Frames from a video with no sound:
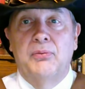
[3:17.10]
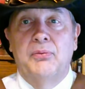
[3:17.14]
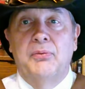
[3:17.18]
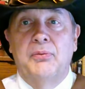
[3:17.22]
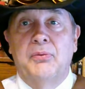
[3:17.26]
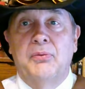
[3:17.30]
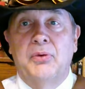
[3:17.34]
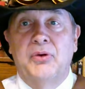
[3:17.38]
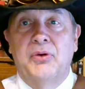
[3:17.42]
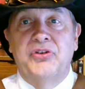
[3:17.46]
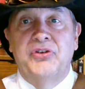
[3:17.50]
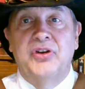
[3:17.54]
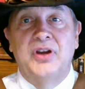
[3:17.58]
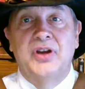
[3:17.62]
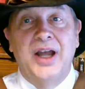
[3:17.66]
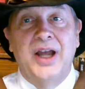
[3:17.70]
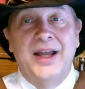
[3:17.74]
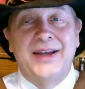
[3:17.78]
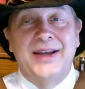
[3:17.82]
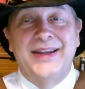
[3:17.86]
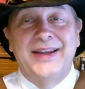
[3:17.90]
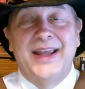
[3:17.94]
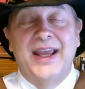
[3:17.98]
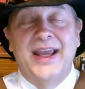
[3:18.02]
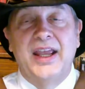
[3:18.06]

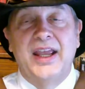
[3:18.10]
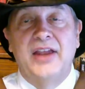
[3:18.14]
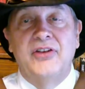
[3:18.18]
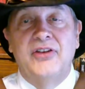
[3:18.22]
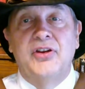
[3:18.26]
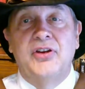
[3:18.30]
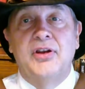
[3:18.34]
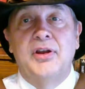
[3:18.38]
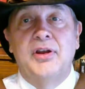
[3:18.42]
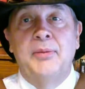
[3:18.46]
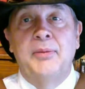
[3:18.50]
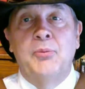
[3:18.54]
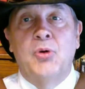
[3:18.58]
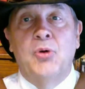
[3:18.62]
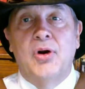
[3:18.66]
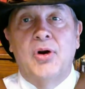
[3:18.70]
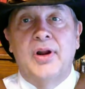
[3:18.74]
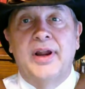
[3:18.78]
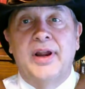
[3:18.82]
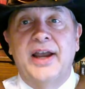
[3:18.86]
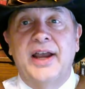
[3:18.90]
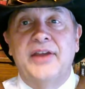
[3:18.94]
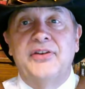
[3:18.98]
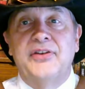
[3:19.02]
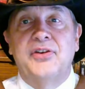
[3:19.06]
Rocinante, is
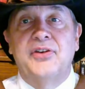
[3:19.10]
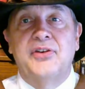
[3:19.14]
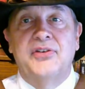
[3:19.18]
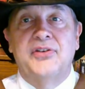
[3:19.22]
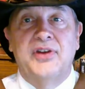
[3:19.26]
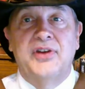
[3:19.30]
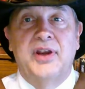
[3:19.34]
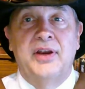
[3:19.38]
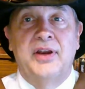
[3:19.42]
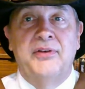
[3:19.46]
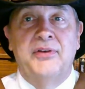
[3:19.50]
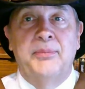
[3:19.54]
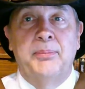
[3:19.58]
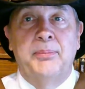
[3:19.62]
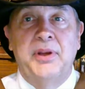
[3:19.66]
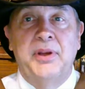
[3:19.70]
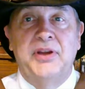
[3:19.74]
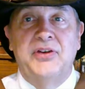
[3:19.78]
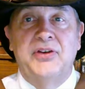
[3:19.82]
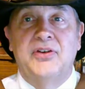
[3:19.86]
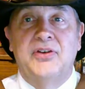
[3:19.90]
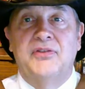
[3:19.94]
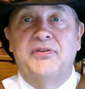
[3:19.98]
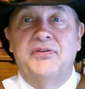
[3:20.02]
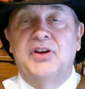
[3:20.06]
immortalized in
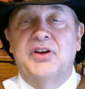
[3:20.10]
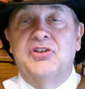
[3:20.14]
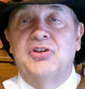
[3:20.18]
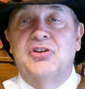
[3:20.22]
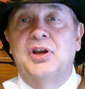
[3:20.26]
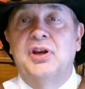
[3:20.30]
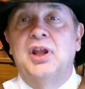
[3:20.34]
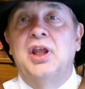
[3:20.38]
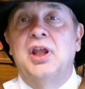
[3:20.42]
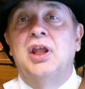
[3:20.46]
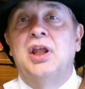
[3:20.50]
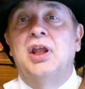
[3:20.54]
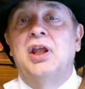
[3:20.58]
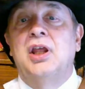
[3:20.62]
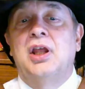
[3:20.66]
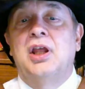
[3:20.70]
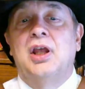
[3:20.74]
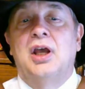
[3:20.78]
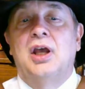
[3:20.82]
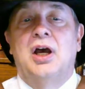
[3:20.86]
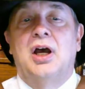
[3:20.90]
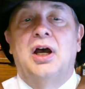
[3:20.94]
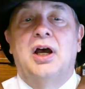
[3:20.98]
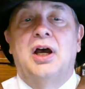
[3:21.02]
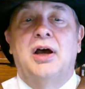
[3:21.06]
pieces of fiction.
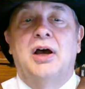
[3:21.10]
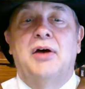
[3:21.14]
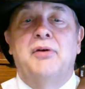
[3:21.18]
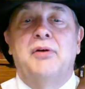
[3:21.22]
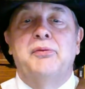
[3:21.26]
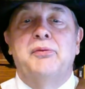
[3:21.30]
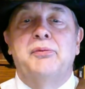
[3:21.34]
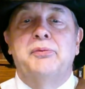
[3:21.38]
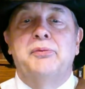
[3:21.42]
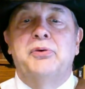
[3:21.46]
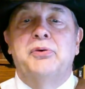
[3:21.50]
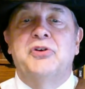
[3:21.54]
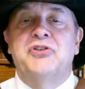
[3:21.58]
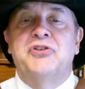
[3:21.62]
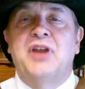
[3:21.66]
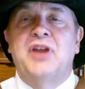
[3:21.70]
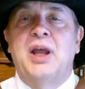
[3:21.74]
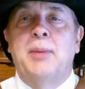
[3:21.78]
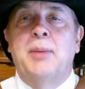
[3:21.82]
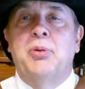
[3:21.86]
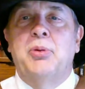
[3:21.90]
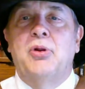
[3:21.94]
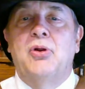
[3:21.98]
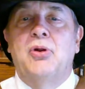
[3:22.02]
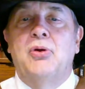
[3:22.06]
Uh, for
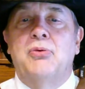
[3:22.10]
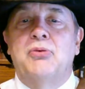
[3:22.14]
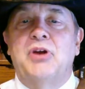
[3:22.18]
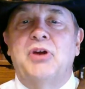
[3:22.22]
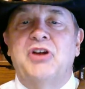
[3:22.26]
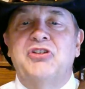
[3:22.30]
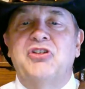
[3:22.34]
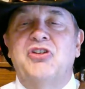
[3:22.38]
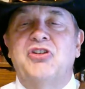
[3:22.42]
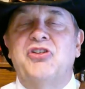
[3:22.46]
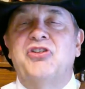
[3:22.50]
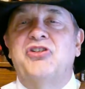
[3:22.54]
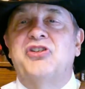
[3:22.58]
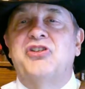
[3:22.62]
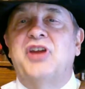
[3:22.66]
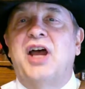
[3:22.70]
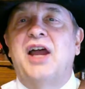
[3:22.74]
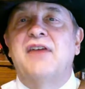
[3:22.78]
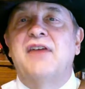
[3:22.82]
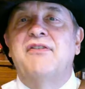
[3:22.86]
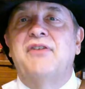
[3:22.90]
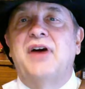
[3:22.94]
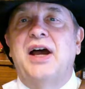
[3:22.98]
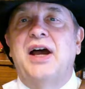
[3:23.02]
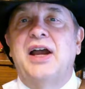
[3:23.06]
example, Rush's
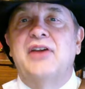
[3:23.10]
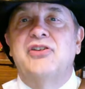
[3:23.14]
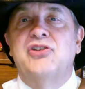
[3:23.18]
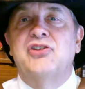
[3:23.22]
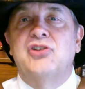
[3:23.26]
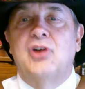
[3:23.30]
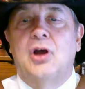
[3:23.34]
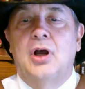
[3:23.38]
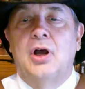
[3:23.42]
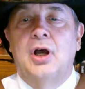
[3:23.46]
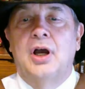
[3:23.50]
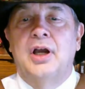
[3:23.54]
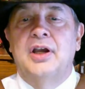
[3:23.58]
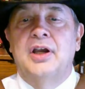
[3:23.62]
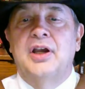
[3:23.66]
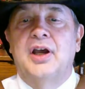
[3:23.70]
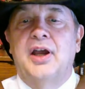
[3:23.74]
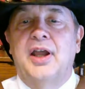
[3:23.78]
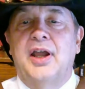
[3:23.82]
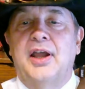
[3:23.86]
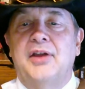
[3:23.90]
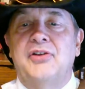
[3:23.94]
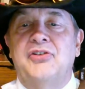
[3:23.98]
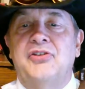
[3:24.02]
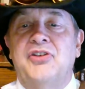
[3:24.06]
sci-fi song
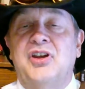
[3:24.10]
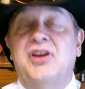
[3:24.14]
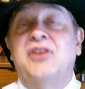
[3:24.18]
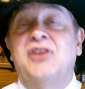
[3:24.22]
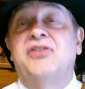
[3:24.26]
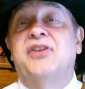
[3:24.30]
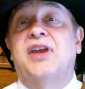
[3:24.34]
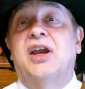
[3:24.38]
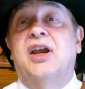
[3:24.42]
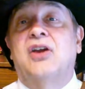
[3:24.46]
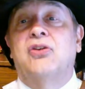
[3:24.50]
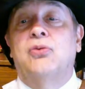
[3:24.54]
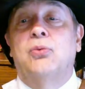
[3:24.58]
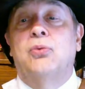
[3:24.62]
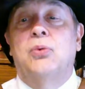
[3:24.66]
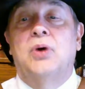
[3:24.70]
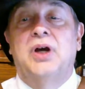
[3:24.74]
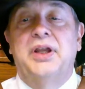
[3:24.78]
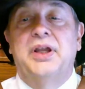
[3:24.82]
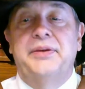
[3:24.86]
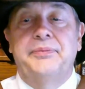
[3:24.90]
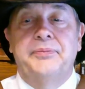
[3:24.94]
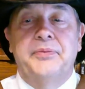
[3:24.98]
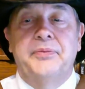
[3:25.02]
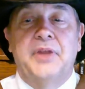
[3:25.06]
Cygnus
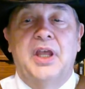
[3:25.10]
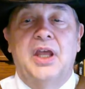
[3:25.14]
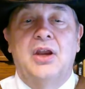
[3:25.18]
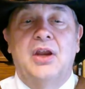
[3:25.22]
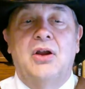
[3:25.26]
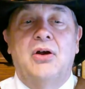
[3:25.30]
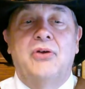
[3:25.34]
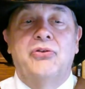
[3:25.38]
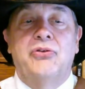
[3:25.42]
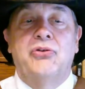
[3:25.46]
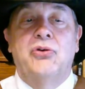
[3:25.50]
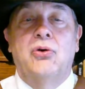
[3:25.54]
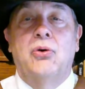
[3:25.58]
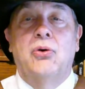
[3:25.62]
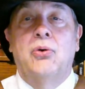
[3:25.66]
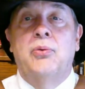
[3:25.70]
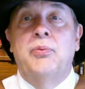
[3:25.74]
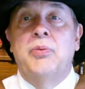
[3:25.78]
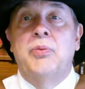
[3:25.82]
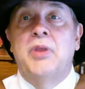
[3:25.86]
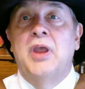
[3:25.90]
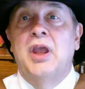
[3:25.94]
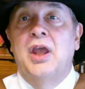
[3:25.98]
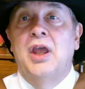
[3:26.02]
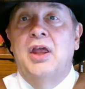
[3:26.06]
X1, and also
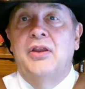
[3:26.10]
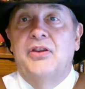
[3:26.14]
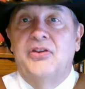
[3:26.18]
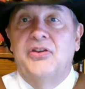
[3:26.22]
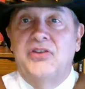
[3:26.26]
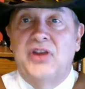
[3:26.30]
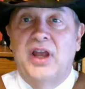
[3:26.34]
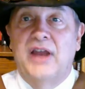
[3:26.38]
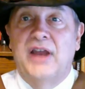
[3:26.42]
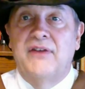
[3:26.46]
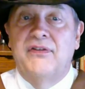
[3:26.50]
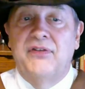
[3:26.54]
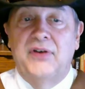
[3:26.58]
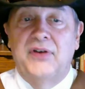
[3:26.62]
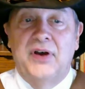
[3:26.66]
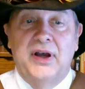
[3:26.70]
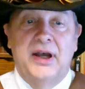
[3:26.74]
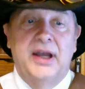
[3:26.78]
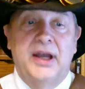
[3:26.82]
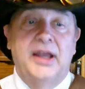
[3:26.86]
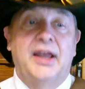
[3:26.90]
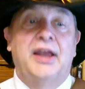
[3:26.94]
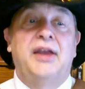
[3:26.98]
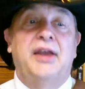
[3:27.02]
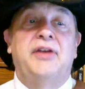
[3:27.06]
the
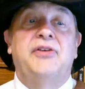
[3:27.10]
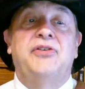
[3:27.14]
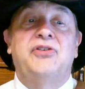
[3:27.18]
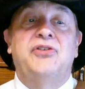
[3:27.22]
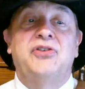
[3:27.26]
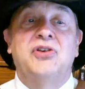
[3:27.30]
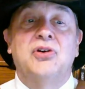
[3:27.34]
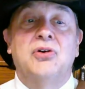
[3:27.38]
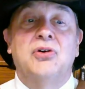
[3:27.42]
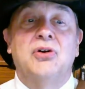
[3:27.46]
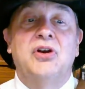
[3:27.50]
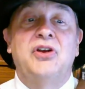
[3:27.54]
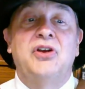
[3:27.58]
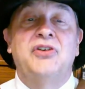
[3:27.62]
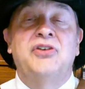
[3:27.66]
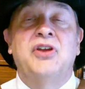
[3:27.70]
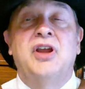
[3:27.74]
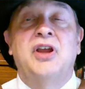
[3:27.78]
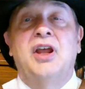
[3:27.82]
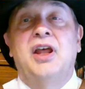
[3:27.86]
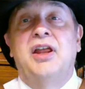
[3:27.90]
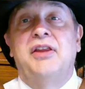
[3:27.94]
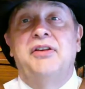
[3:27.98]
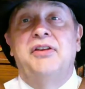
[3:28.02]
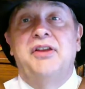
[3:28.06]
sci-fi series
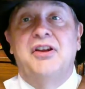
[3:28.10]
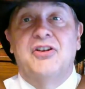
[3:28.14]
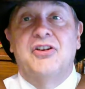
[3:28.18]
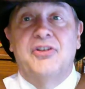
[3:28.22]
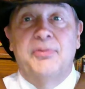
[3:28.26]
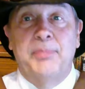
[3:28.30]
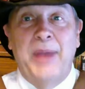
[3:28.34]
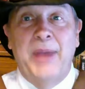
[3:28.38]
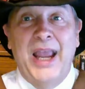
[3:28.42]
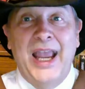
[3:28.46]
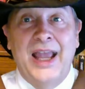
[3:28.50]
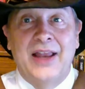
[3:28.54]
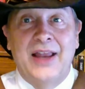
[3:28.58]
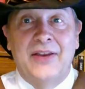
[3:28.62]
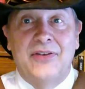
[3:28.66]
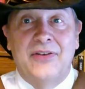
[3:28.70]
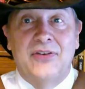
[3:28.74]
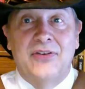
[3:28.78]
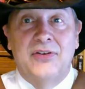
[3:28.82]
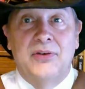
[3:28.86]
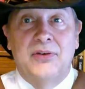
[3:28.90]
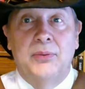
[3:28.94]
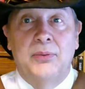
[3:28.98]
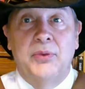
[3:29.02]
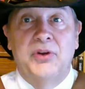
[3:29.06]
The
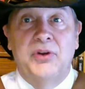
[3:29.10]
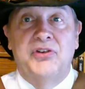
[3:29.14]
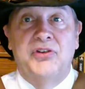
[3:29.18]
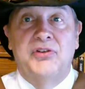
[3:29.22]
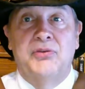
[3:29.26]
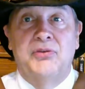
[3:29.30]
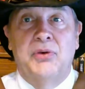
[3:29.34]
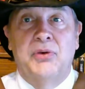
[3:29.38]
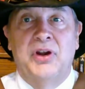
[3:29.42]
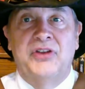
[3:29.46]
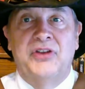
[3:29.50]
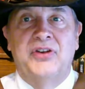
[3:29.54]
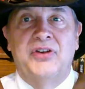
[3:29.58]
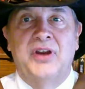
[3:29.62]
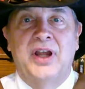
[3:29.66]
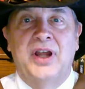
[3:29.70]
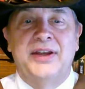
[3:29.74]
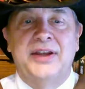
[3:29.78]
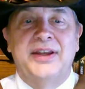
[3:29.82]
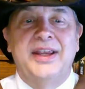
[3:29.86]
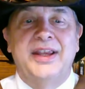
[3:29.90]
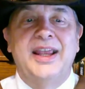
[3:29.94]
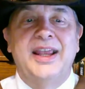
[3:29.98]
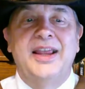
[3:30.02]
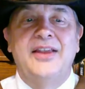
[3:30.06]
Expanse, when
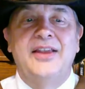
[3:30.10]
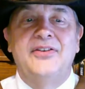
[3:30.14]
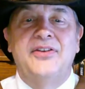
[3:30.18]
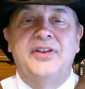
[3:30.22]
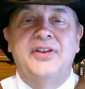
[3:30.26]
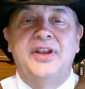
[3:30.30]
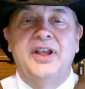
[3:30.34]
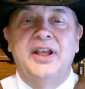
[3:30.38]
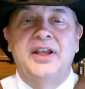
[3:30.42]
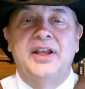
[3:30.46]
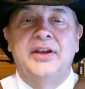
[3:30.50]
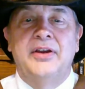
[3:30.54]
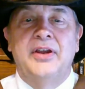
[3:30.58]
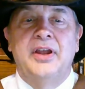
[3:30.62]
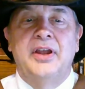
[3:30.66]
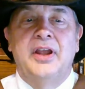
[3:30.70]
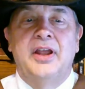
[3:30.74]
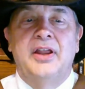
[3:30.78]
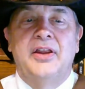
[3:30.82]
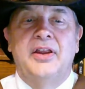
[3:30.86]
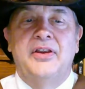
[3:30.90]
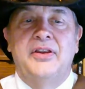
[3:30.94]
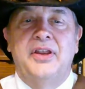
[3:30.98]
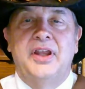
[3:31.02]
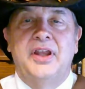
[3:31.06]
Rocinante is the
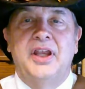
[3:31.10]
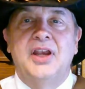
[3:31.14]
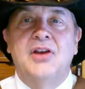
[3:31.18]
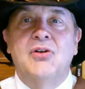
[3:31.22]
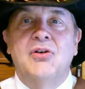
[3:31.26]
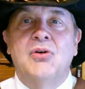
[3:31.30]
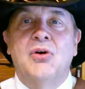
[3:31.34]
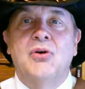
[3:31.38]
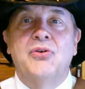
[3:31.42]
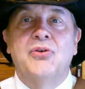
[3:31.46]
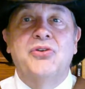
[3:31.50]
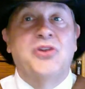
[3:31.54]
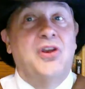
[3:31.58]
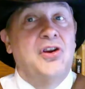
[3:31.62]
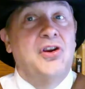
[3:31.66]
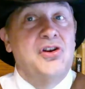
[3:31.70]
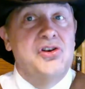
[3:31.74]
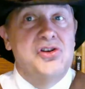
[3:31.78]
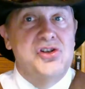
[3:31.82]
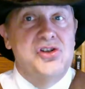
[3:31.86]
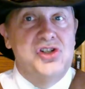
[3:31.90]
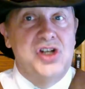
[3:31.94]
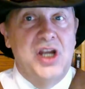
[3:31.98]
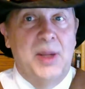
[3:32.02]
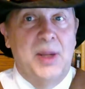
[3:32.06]
the hero's
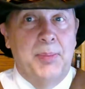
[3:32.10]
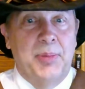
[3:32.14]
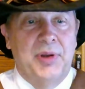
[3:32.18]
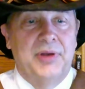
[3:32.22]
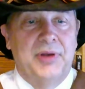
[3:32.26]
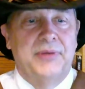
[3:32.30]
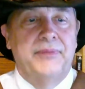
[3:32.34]
ship